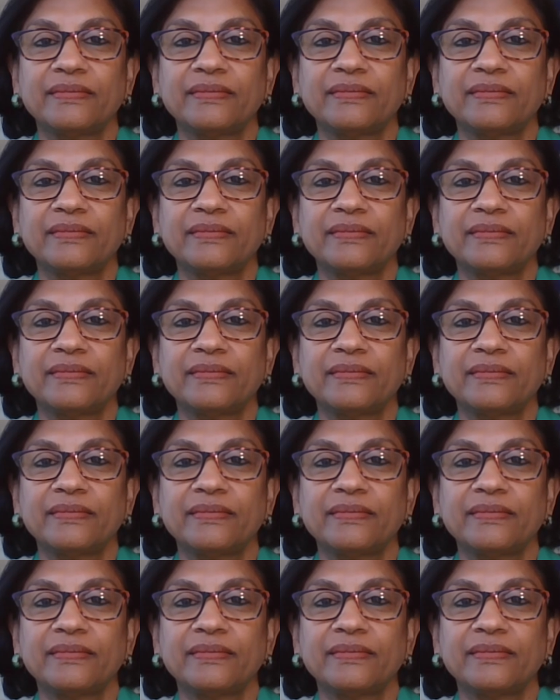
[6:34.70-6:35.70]

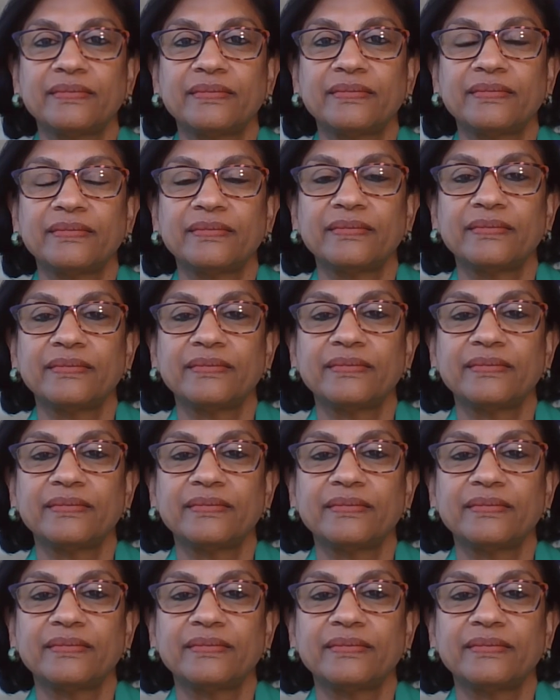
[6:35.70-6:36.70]

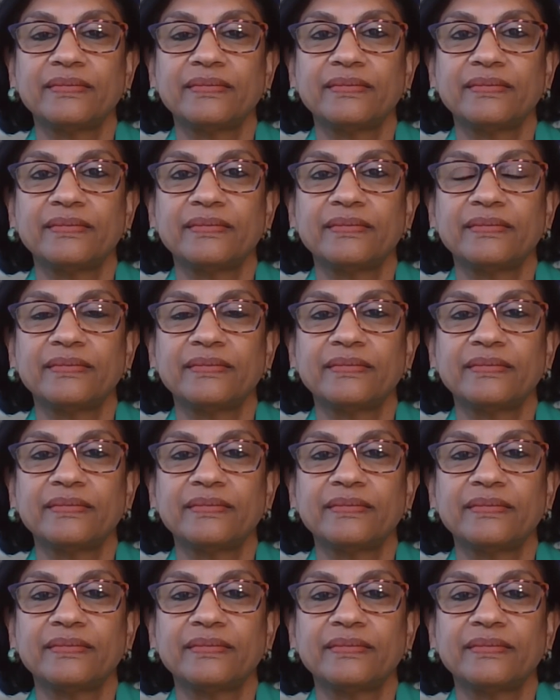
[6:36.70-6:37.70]

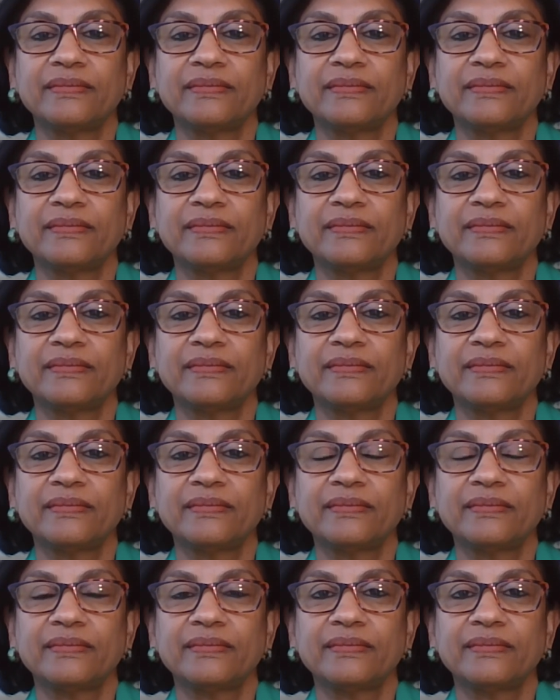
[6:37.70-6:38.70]

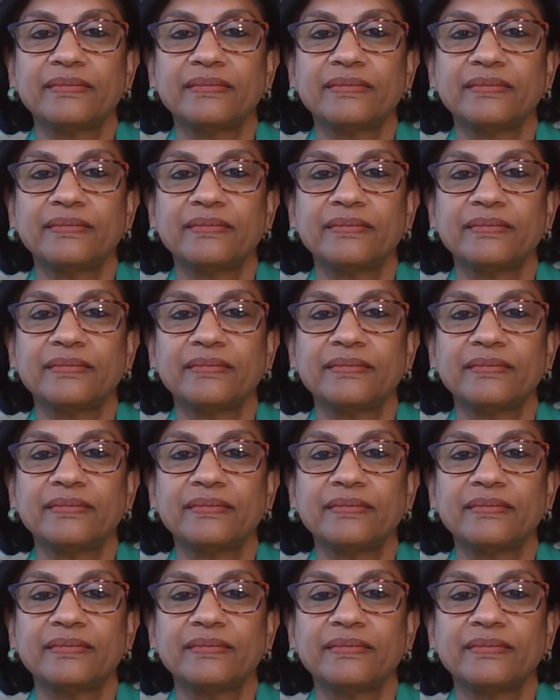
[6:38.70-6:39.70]

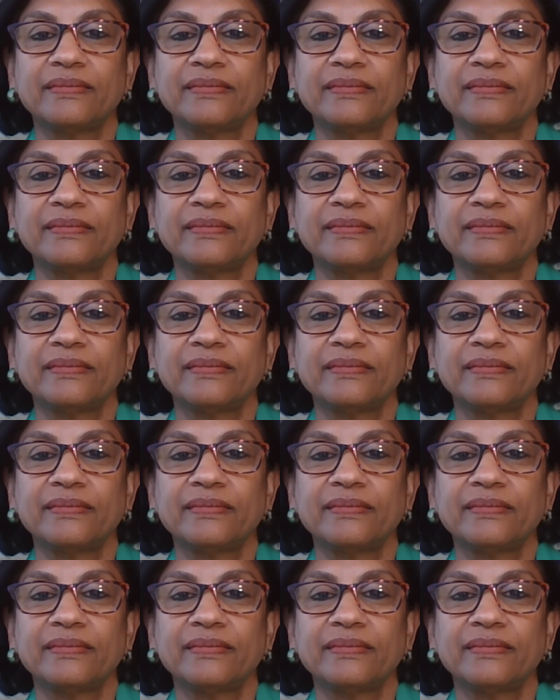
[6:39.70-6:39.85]
[no speech]